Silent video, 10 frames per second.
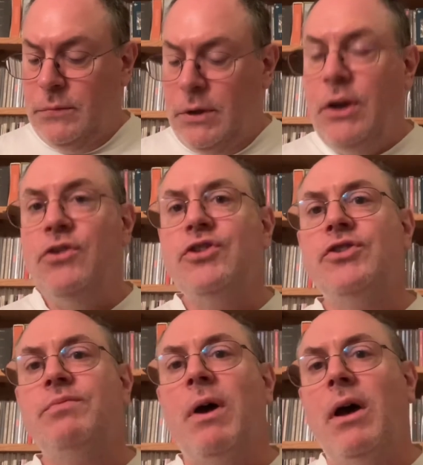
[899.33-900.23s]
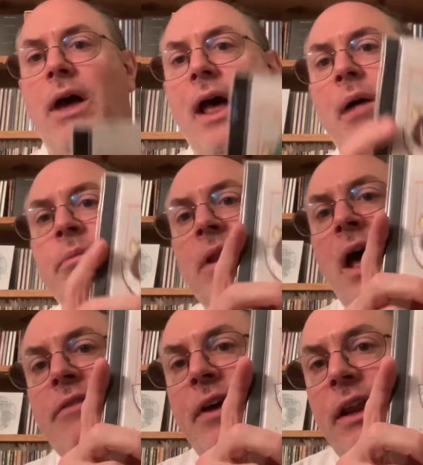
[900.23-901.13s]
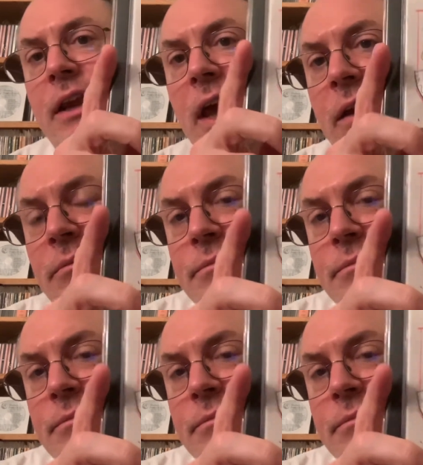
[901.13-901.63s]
Here's this album, Live 88.